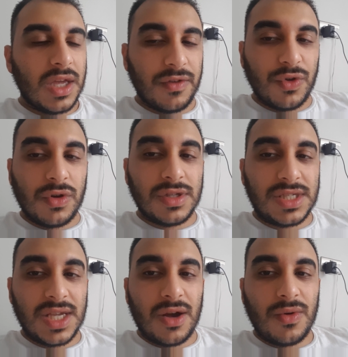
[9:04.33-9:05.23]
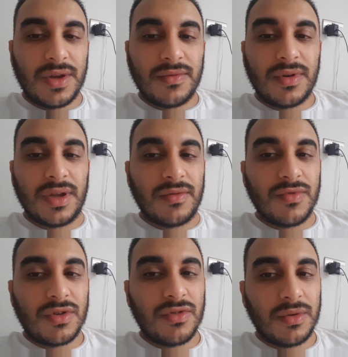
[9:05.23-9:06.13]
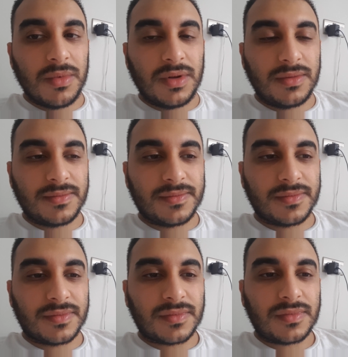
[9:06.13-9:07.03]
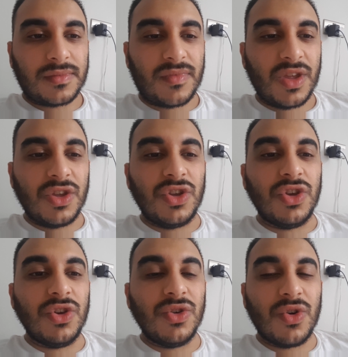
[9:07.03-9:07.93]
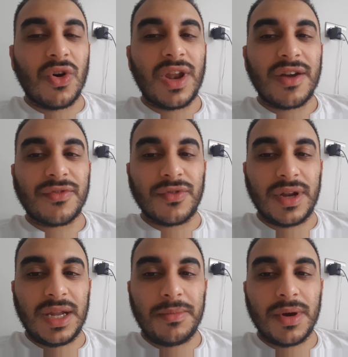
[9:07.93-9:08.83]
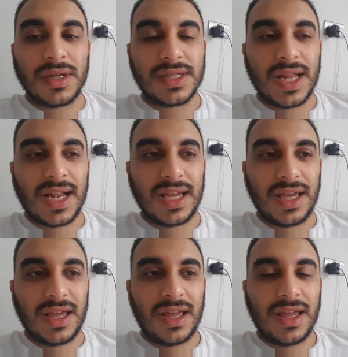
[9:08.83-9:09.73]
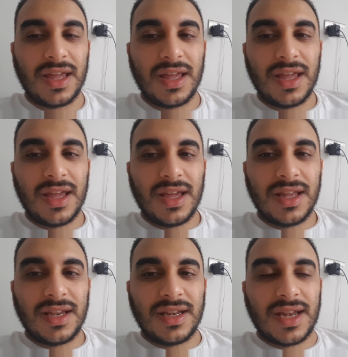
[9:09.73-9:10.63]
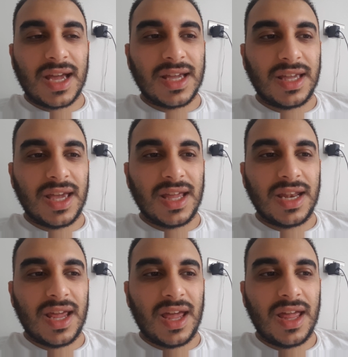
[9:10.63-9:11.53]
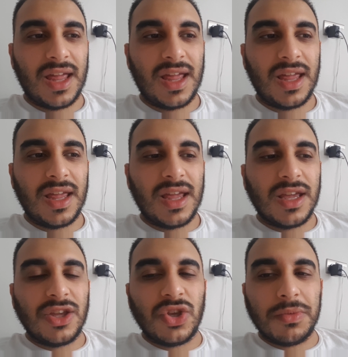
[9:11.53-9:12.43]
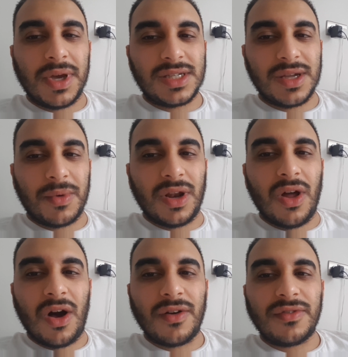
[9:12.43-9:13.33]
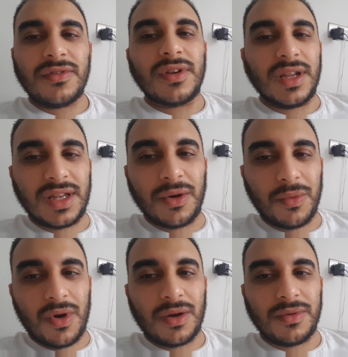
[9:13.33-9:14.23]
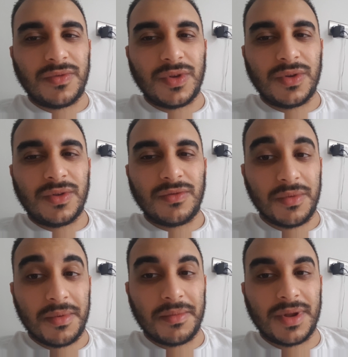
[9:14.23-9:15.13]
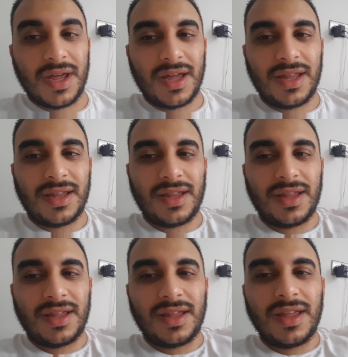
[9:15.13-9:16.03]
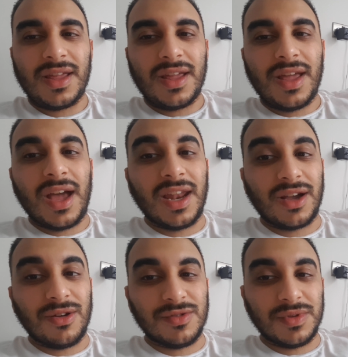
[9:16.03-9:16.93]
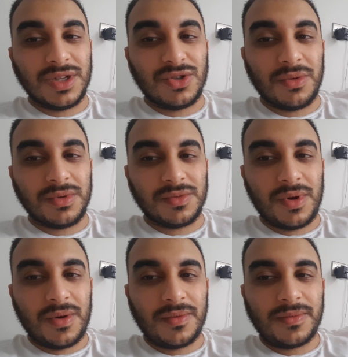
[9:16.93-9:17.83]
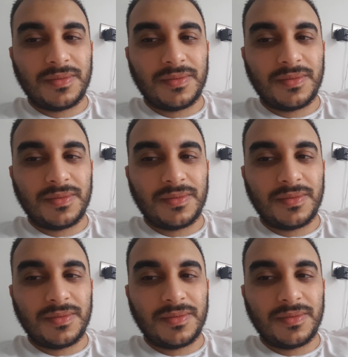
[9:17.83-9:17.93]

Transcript: If you can sell in recruitment, you got that friendly personality that can get in there. You make someone laugh, they'll work with you. Remember that. And that goes with the job as well.